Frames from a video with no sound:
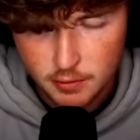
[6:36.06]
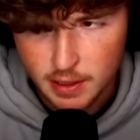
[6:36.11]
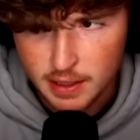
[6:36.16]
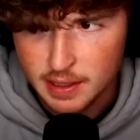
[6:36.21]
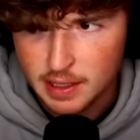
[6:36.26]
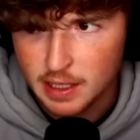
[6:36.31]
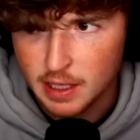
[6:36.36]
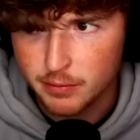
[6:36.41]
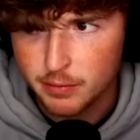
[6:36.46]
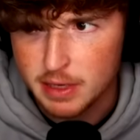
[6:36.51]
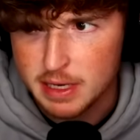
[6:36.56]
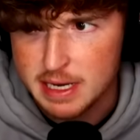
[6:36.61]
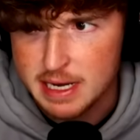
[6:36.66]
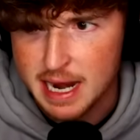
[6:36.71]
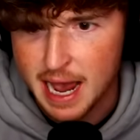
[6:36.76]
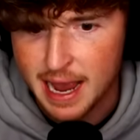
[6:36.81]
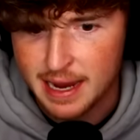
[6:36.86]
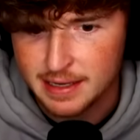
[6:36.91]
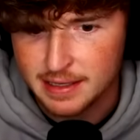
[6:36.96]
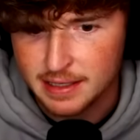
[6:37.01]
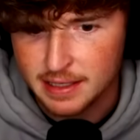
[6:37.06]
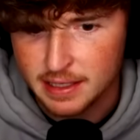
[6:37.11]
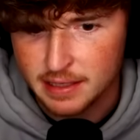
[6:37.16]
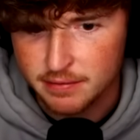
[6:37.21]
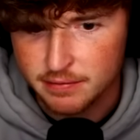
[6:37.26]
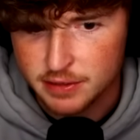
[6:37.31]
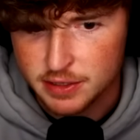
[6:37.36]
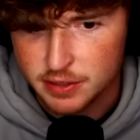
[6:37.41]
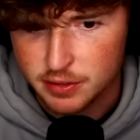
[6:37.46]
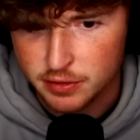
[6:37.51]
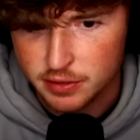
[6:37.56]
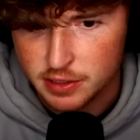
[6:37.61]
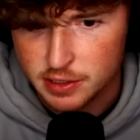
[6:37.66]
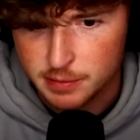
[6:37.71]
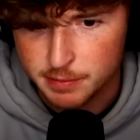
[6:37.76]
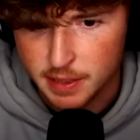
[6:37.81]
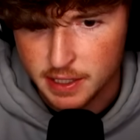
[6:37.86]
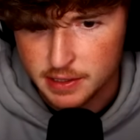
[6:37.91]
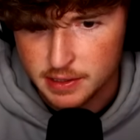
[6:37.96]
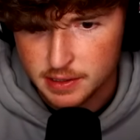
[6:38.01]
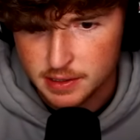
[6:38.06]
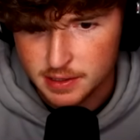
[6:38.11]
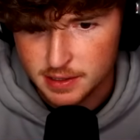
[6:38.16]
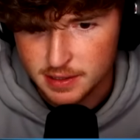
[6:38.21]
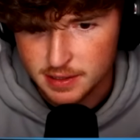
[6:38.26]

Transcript: Why they give me 90 inventory spaces?